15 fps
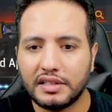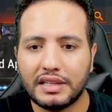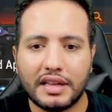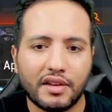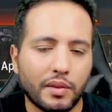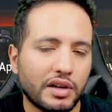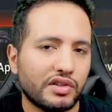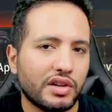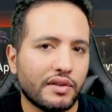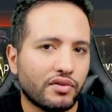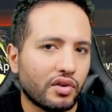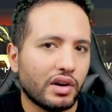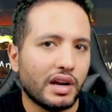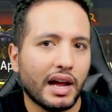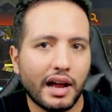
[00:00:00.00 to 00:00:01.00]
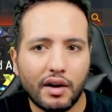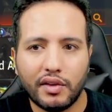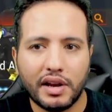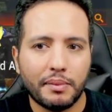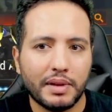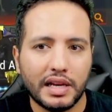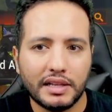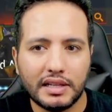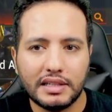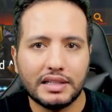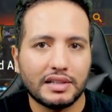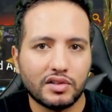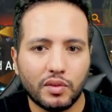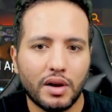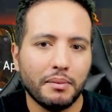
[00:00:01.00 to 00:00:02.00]
Otherwise, you have to rely on abilities and
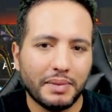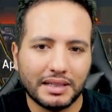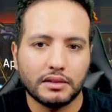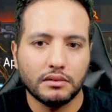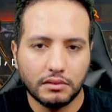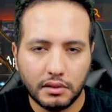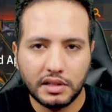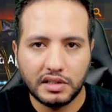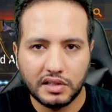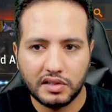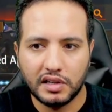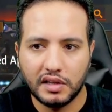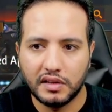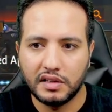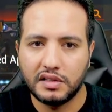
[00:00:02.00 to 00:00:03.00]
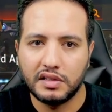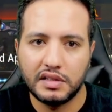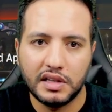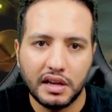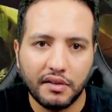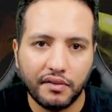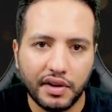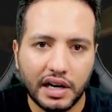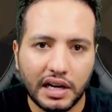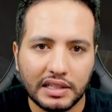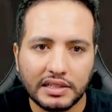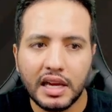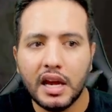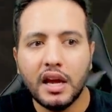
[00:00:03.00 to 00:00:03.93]
so on. But this is the Verglass.